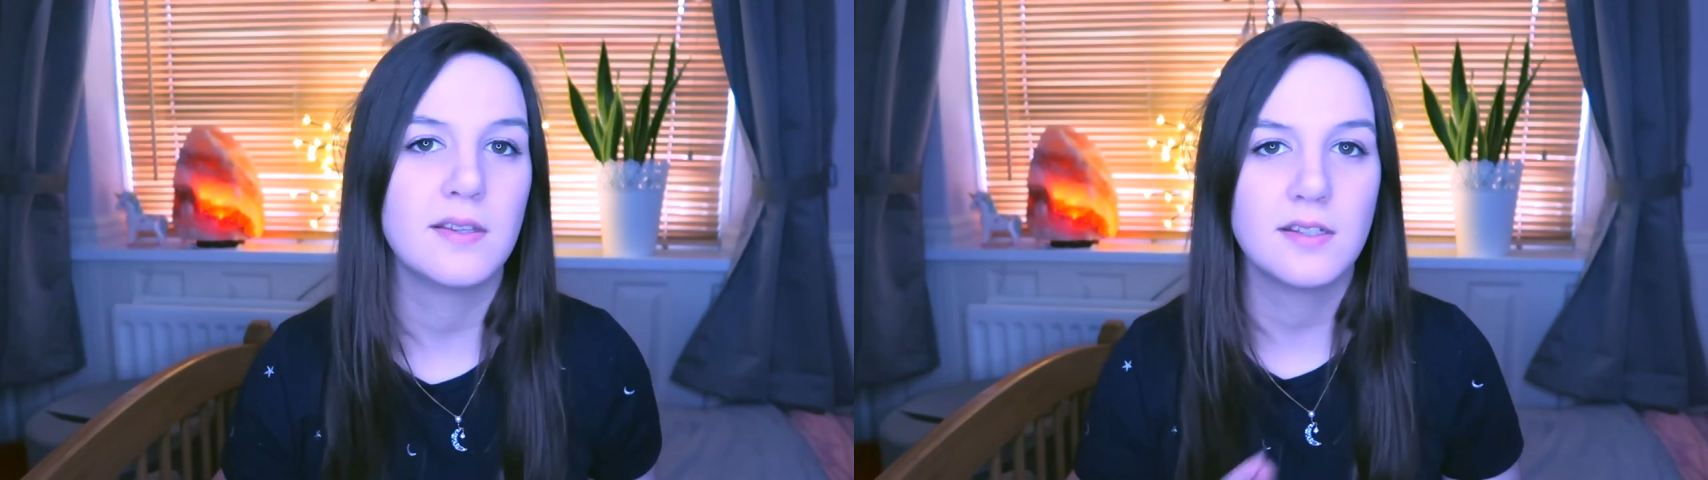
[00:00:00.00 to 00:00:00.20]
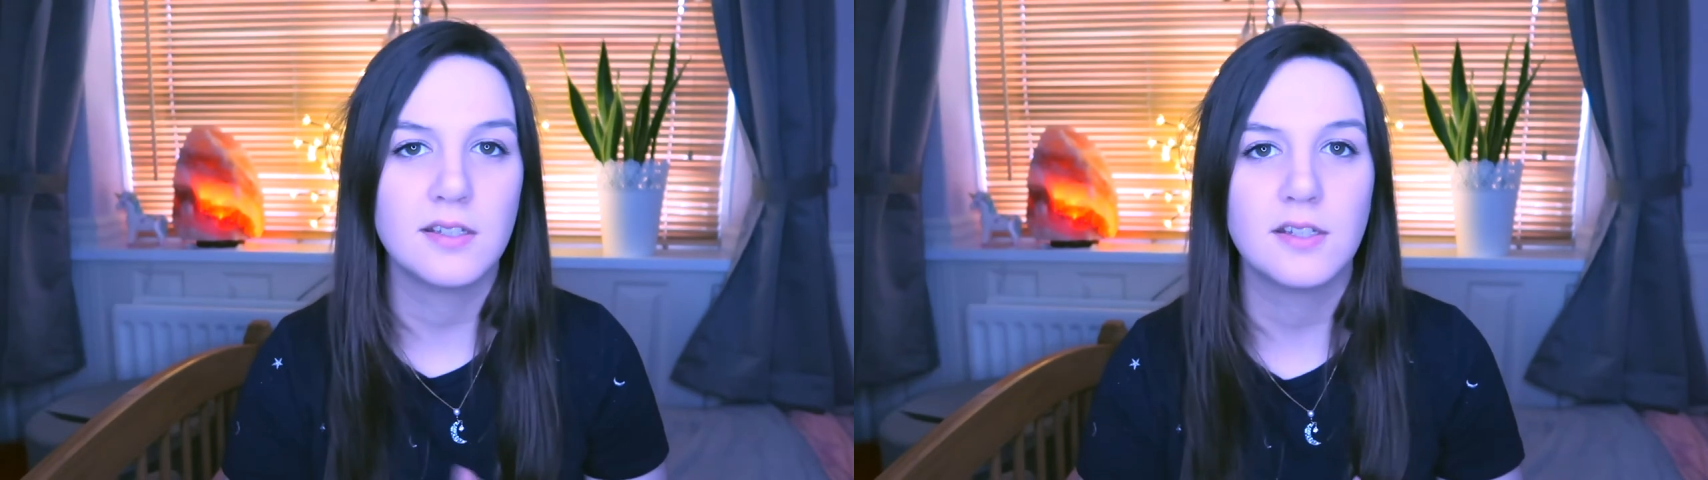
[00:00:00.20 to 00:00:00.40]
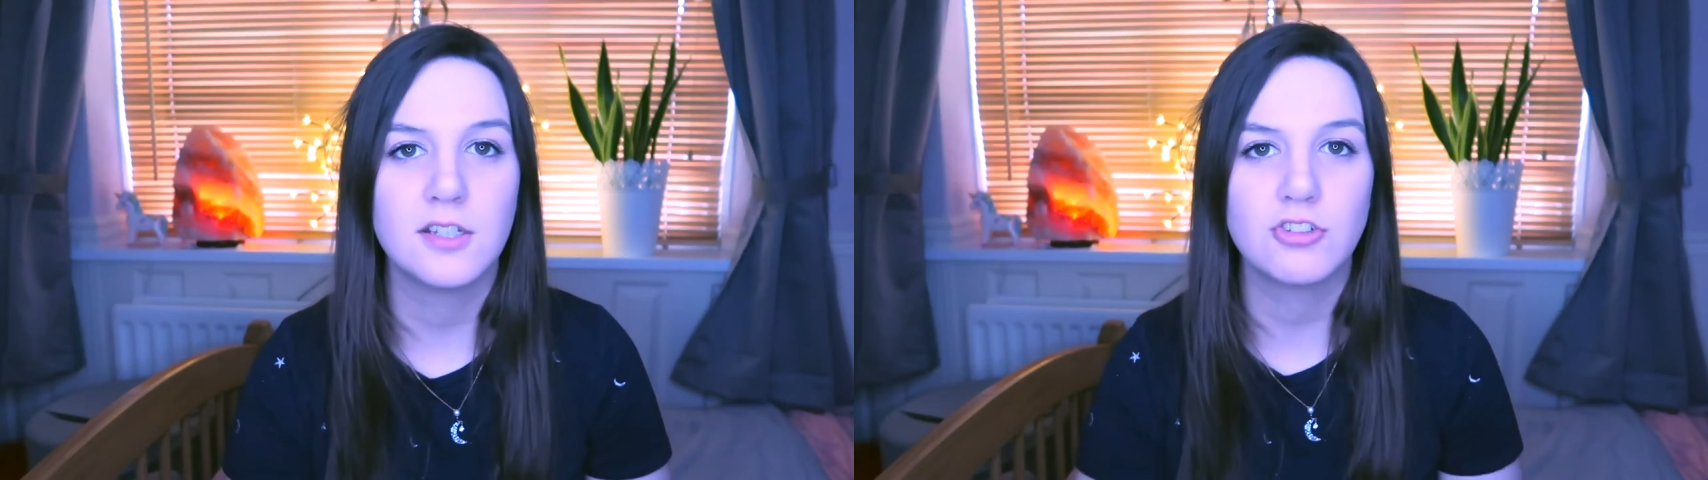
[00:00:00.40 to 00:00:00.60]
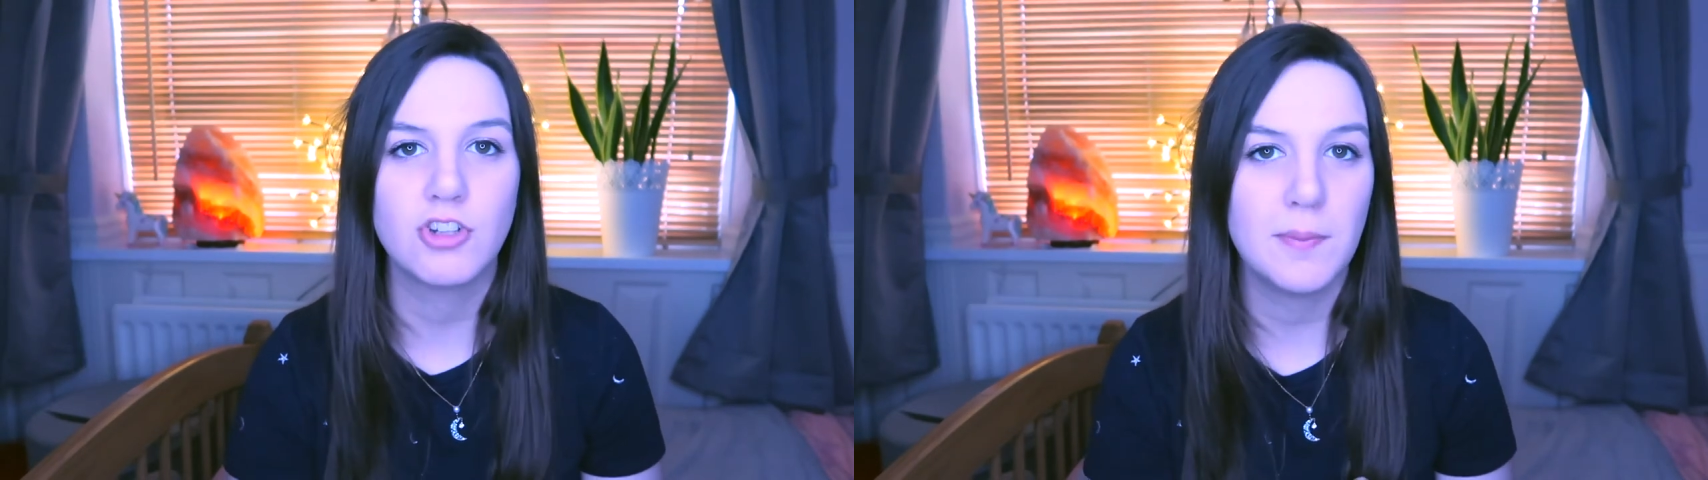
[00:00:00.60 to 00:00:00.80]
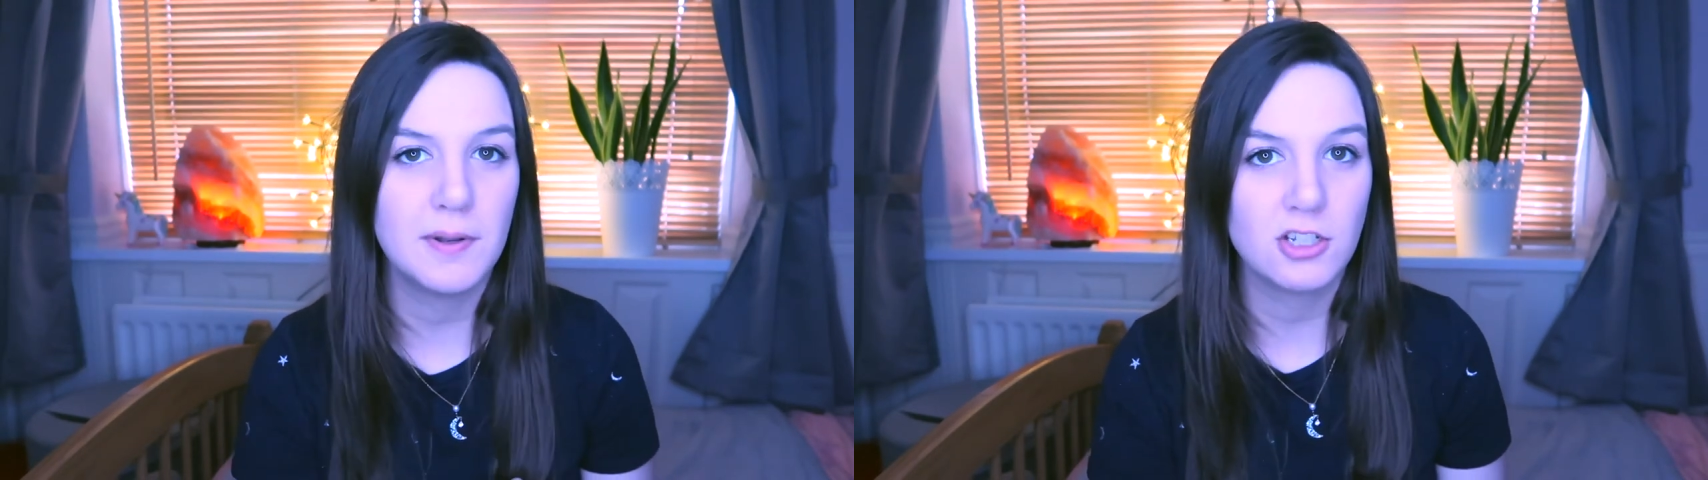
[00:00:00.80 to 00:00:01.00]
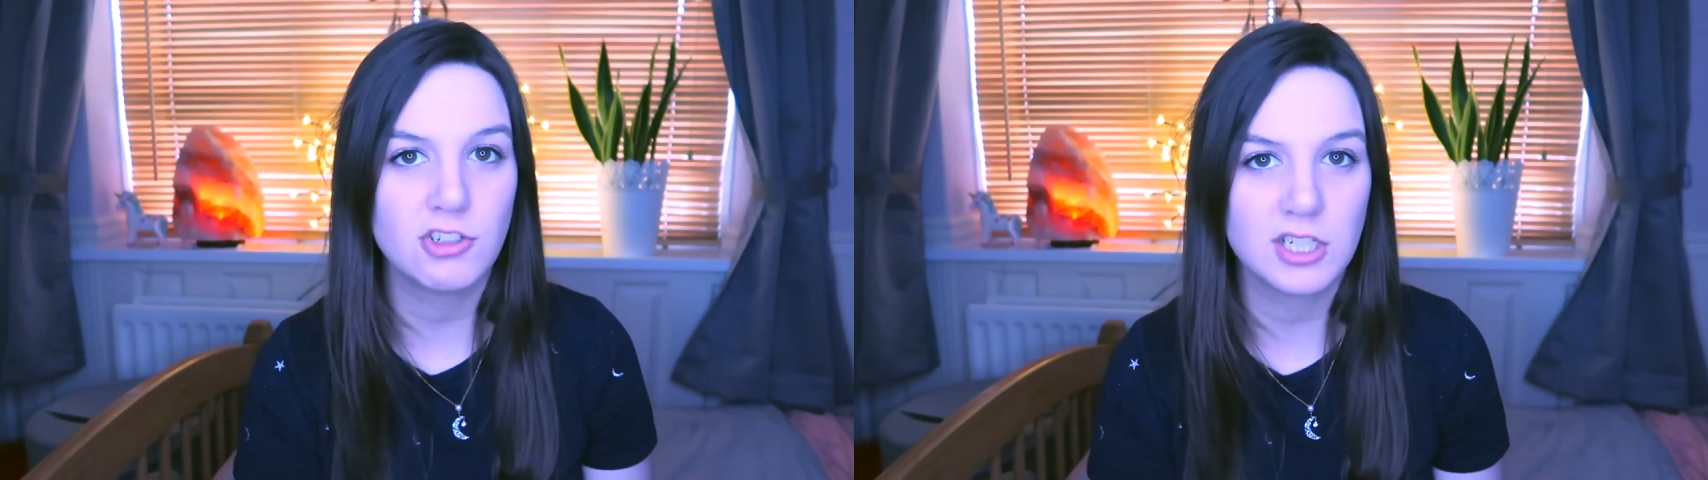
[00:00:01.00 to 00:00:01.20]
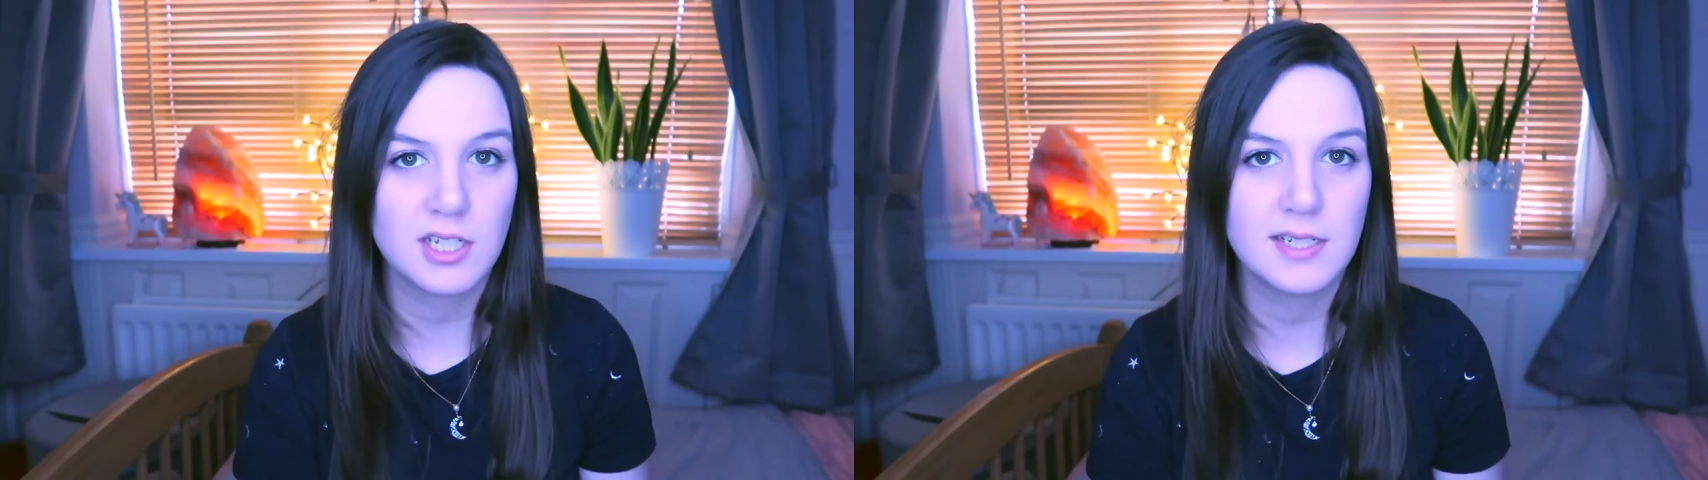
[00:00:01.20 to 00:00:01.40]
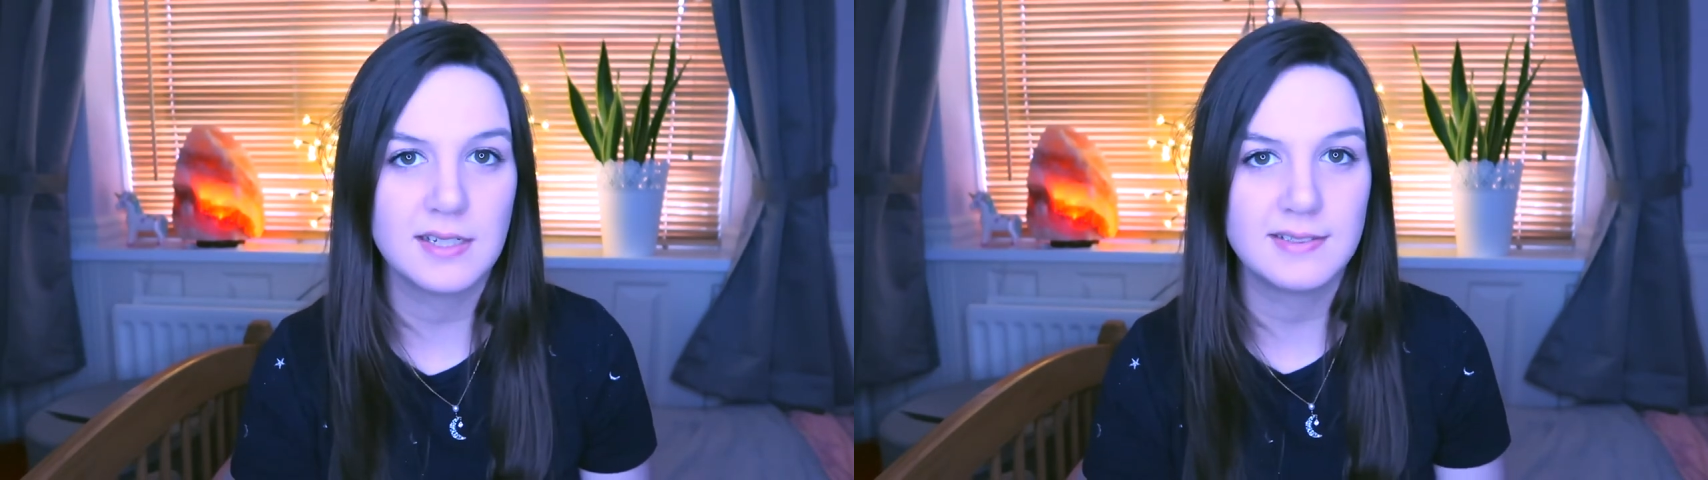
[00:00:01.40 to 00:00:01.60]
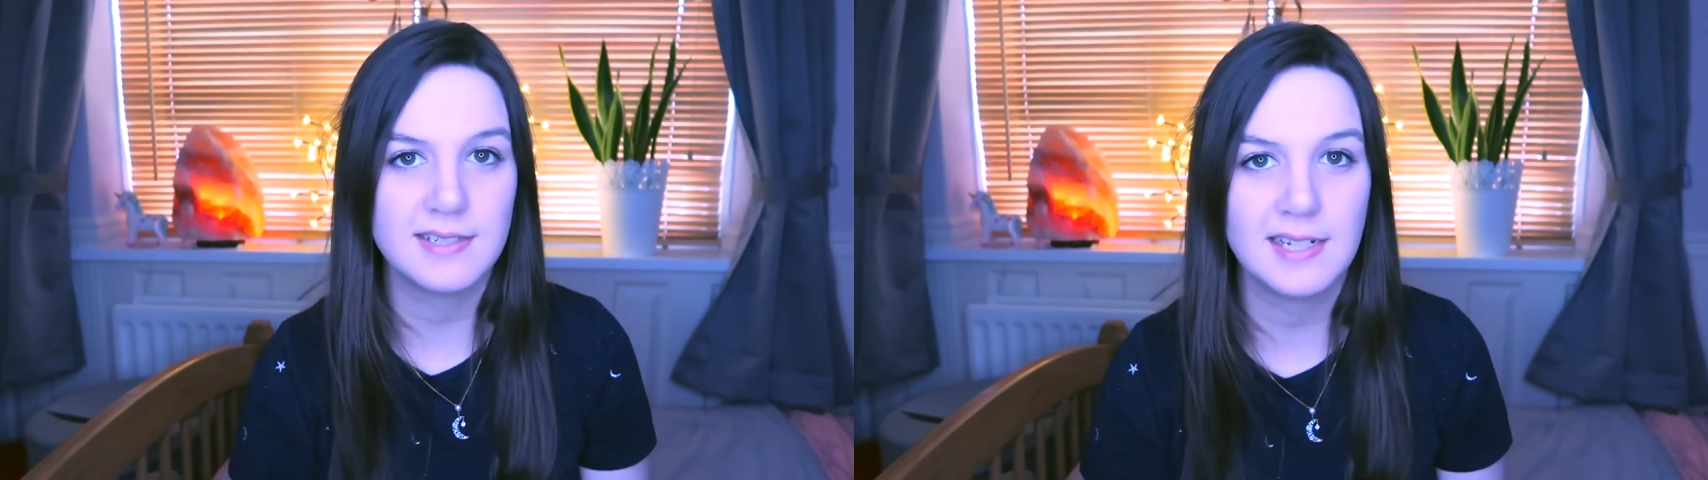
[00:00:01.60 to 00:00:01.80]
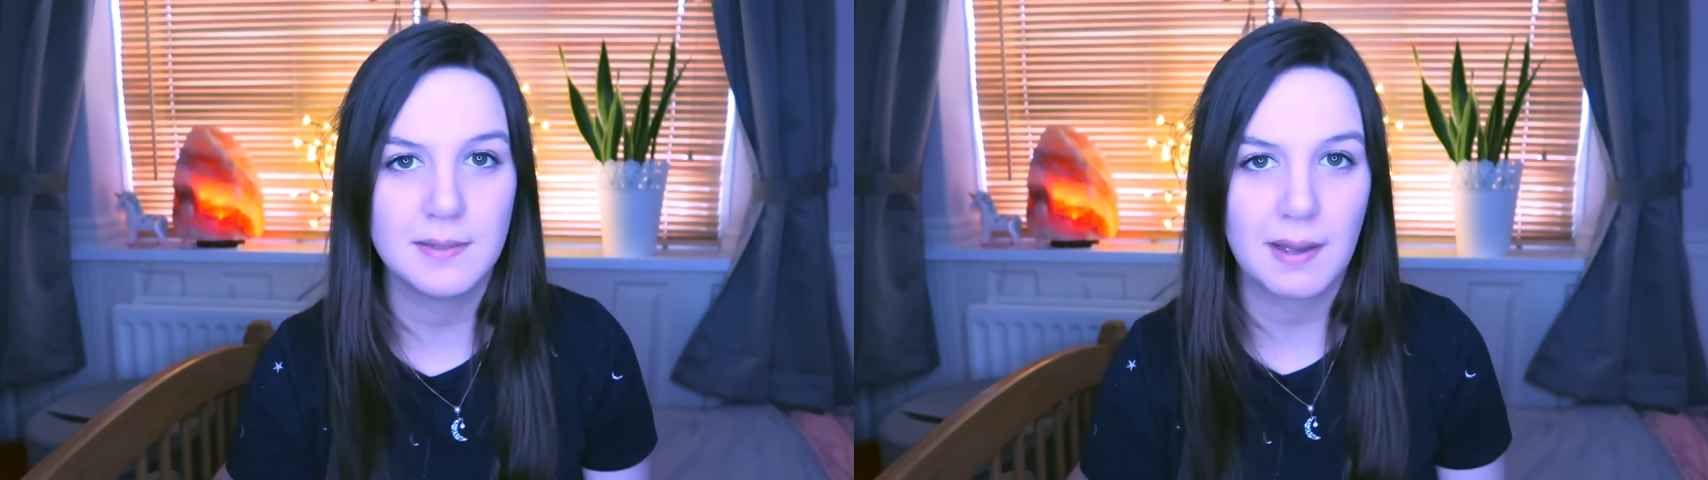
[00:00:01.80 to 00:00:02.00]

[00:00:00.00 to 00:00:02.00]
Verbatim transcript: The Dermalogica Daily